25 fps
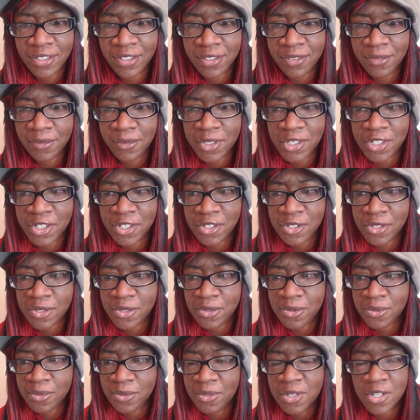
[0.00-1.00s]
which
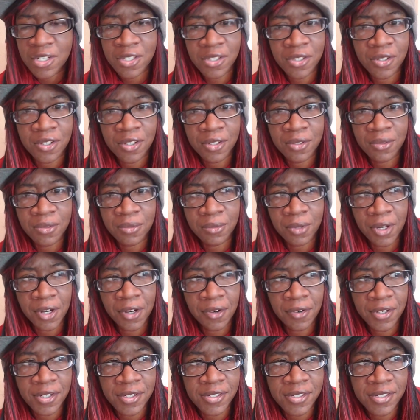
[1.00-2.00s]
is one of the
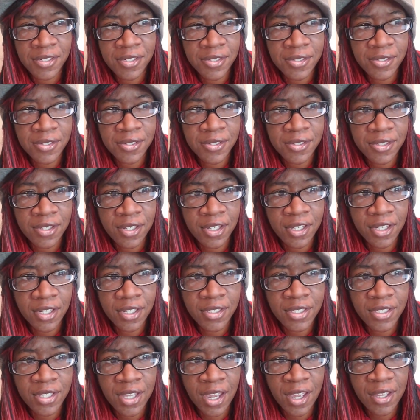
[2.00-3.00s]
rarest
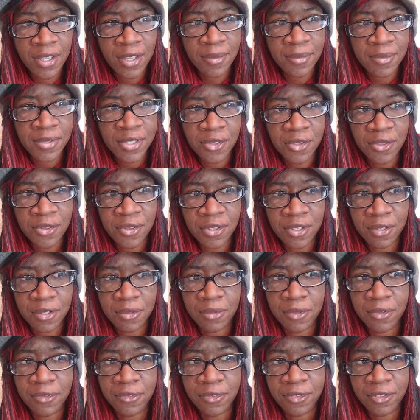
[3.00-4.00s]
types other than
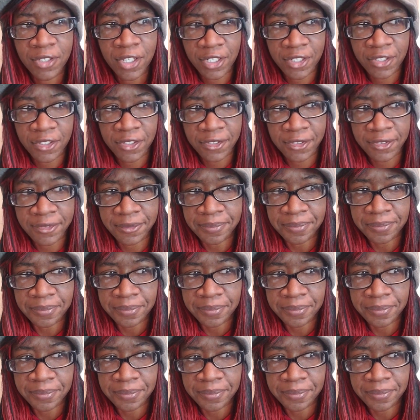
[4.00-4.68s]
reflector,